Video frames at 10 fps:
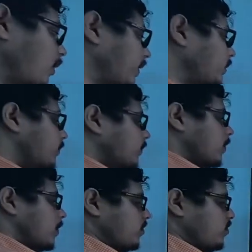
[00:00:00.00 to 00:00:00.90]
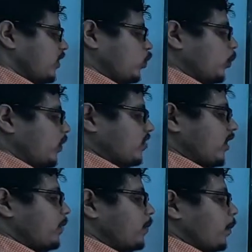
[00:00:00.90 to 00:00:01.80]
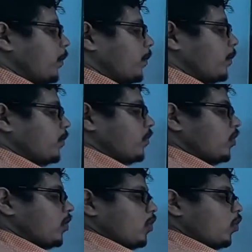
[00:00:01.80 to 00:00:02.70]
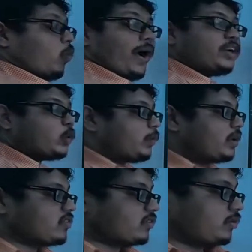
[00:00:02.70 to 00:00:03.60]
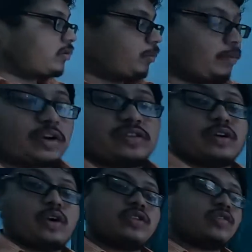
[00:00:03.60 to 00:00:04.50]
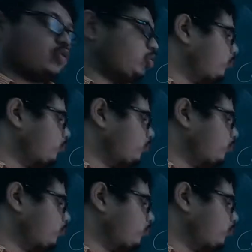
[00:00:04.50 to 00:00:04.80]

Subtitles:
ion, Ca2 plus ion. Why 2 plus? Because it lost